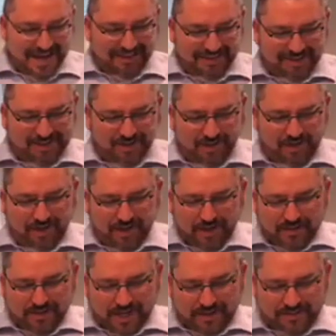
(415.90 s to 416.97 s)
at the start.
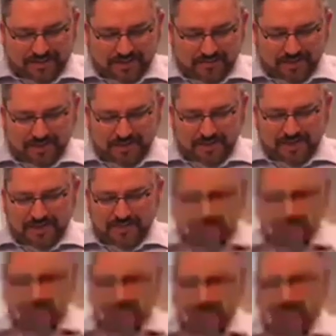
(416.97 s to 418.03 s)
Challenge number two, it
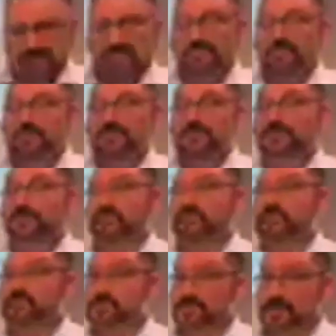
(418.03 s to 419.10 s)
may cost you some
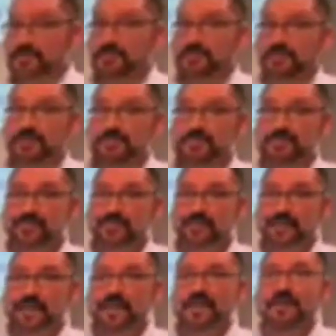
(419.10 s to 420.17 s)
friendships
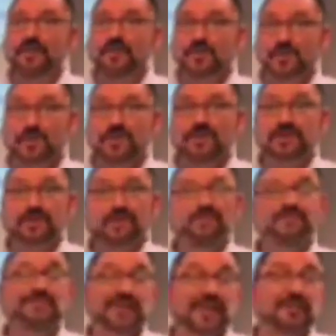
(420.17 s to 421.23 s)
or even